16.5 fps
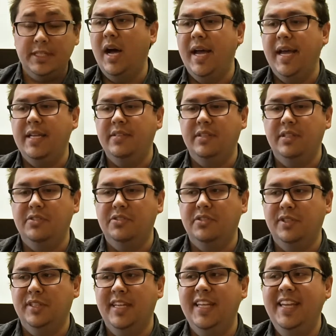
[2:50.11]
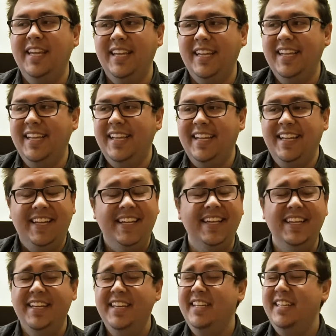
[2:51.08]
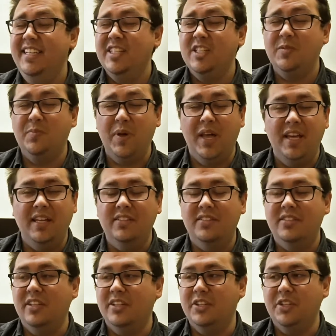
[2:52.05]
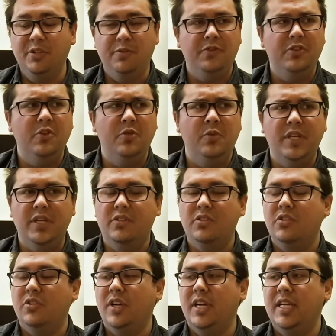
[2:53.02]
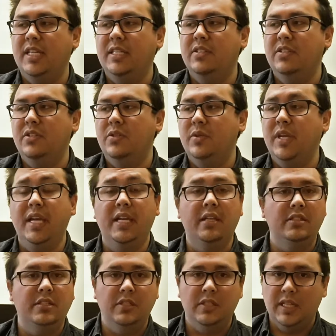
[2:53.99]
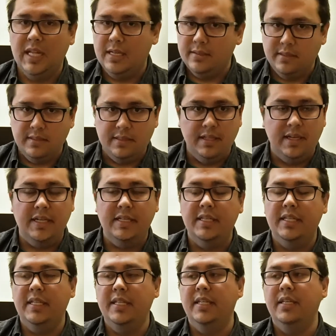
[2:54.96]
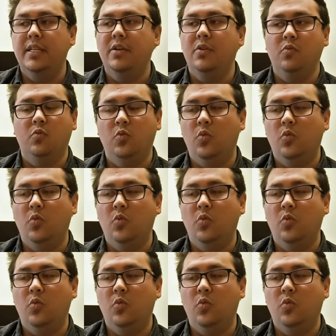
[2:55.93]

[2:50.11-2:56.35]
I essentially spent a good few weeks trying to get into classes that I needed,